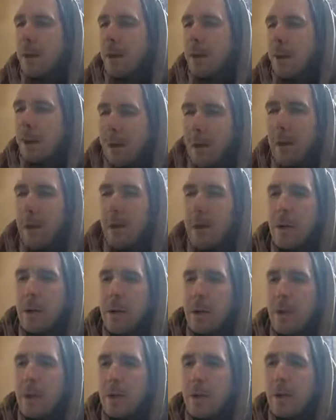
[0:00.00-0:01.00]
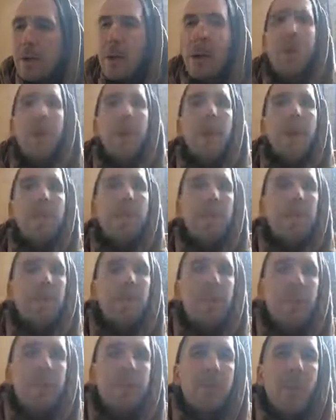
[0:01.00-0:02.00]
hear, then I'm
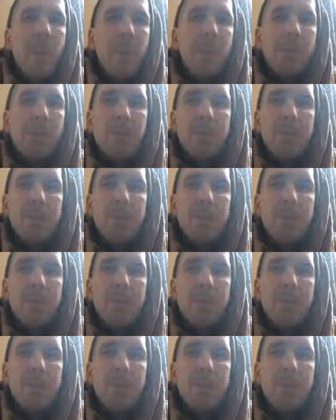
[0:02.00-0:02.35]
wasting my time